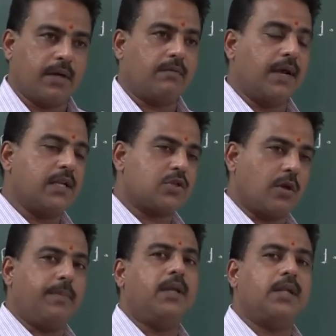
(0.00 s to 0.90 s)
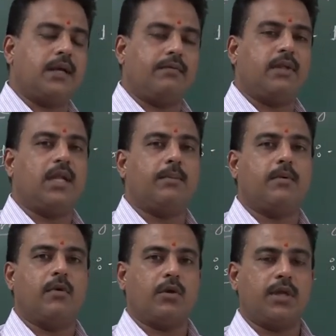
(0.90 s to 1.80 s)
But while stopping that with the
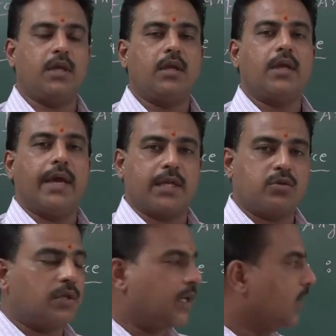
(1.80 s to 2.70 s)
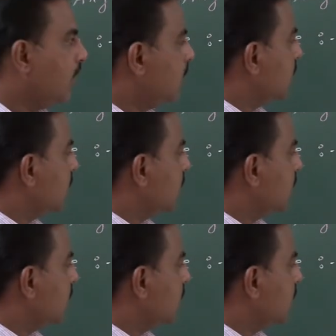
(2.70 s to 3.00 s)
help of hockey, actually